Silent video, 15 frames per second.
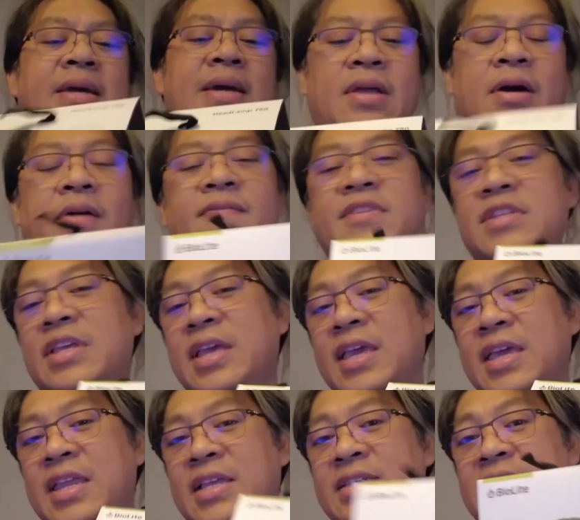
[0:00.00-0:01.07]
And obviously
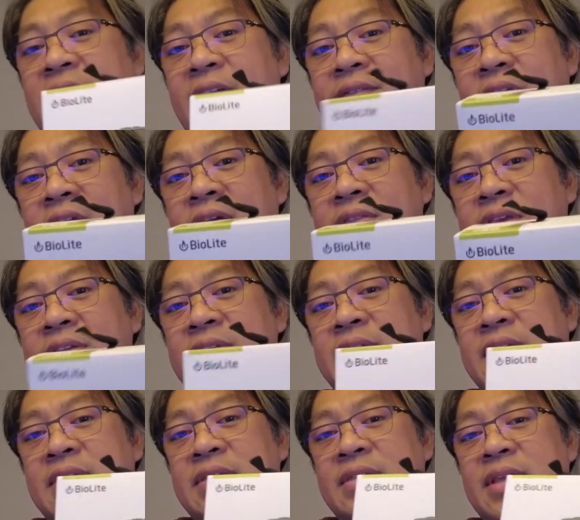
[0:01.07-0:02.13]
it is heavier. This
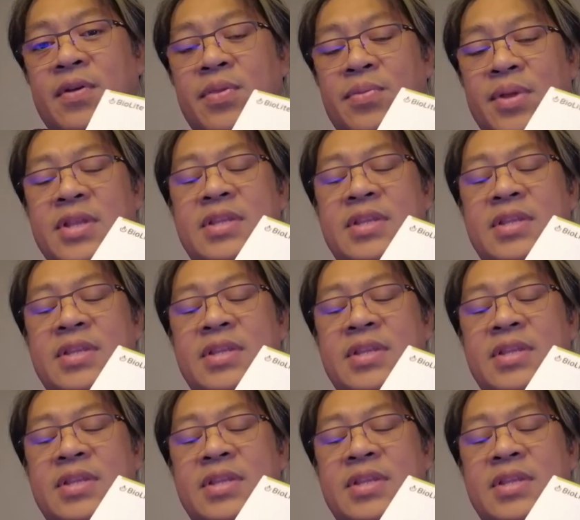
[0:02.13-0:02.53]
is for